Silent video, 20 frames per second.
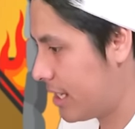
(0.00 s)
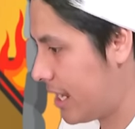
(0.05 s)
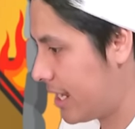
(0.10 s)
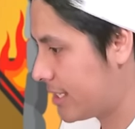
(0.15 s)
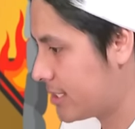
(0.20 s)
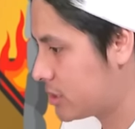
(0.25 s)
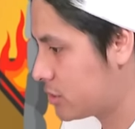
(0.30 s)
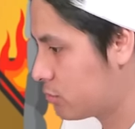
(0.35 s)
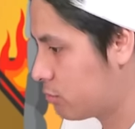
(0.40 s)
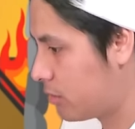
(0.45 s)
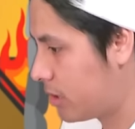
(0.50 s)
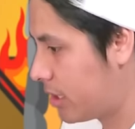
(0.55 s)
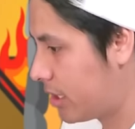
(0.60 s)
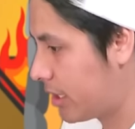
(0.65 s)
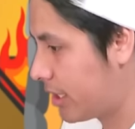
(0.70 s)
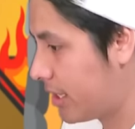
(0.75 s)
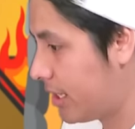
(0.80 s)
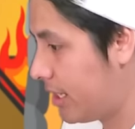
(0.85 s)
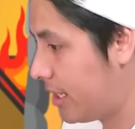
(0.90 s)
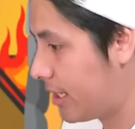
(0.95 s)
I swear
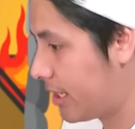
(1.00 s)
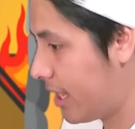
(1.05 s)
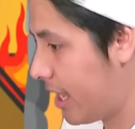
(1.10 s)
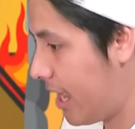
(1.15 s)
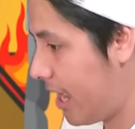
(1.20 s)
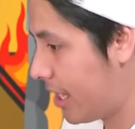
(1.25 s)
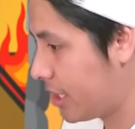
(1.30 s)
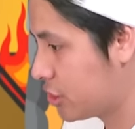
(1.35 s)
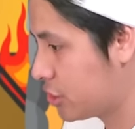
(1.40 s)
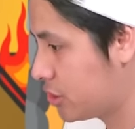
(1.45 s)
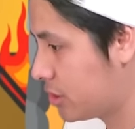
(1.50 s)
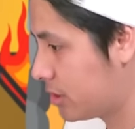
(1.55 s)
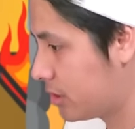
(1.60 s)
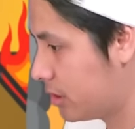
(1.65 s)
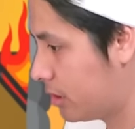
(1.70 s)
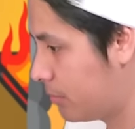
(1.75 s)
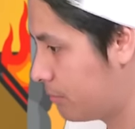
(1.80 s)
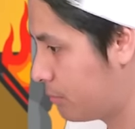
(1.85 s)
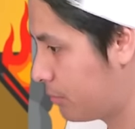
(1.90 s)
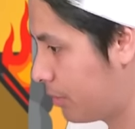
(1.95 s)
to God, I should
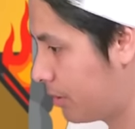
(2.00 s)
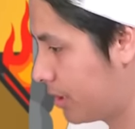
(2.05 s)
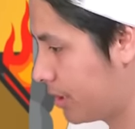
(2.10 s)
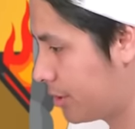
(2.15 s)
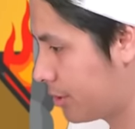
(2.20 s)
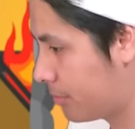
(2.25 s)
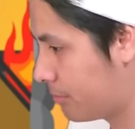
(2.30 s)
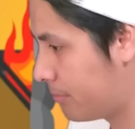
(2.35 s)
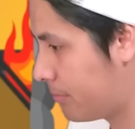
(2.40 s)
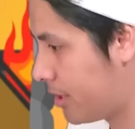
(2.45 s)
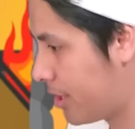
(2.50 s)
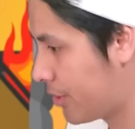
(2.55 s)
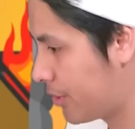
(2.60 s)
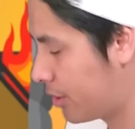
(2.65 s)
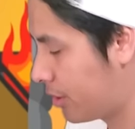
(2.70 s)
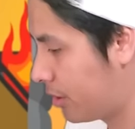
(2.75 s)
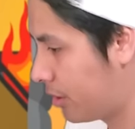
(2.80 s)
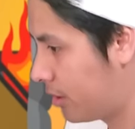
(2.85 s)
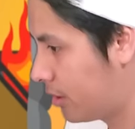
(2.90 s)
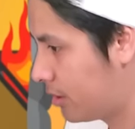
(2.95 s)
have aborted your
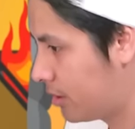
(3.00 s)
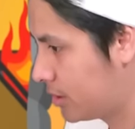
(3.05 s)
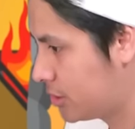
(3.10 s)
mother.